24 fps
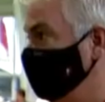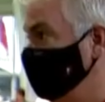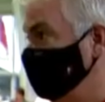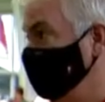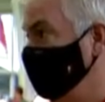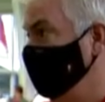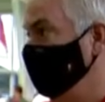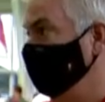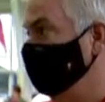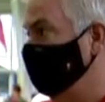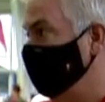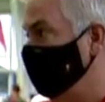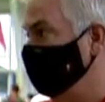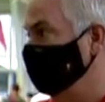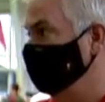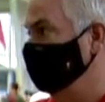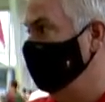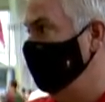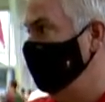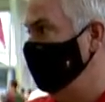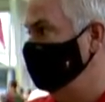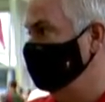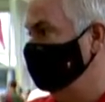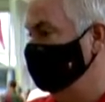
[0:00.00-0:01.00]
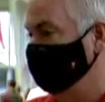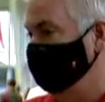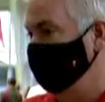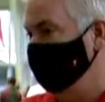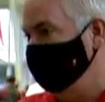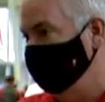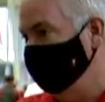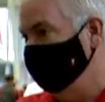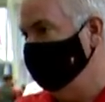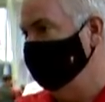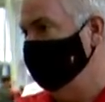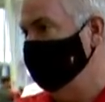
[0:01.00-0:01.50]
It's been a long time. So
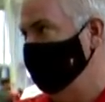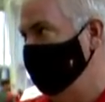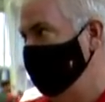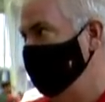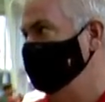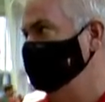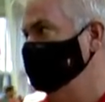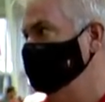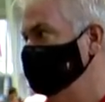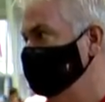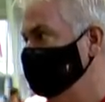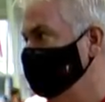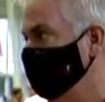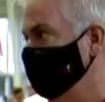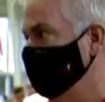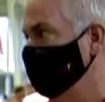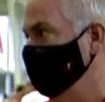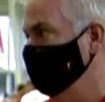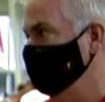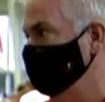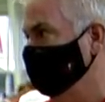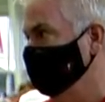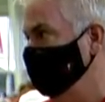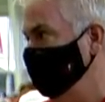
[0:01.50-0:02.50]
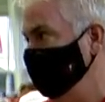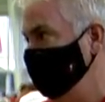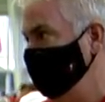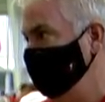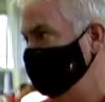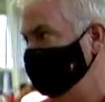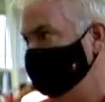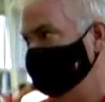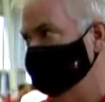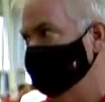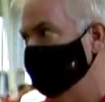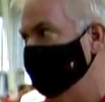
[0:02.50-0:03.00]
we really kind of have to start over. We
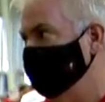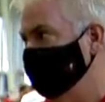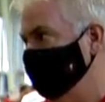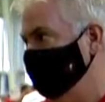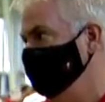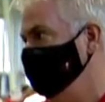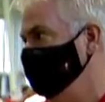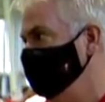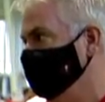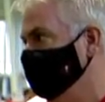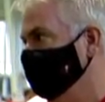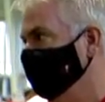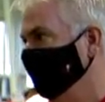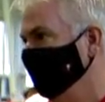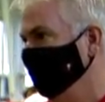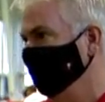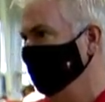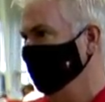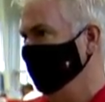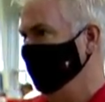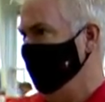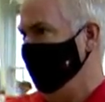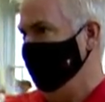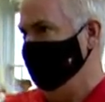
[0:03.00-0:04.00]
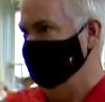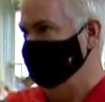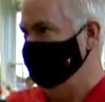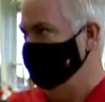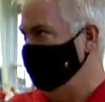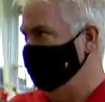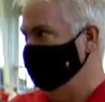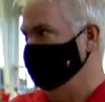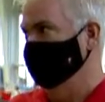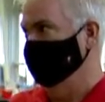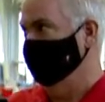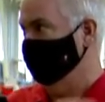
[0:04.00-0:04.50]
can't just walk in here and
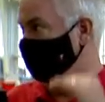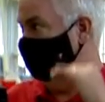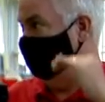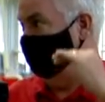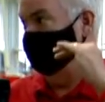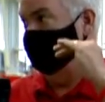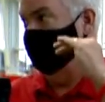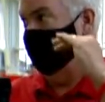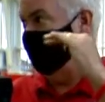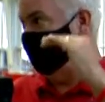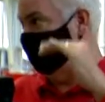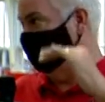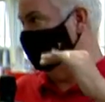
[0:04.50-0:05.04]
think we're going to be right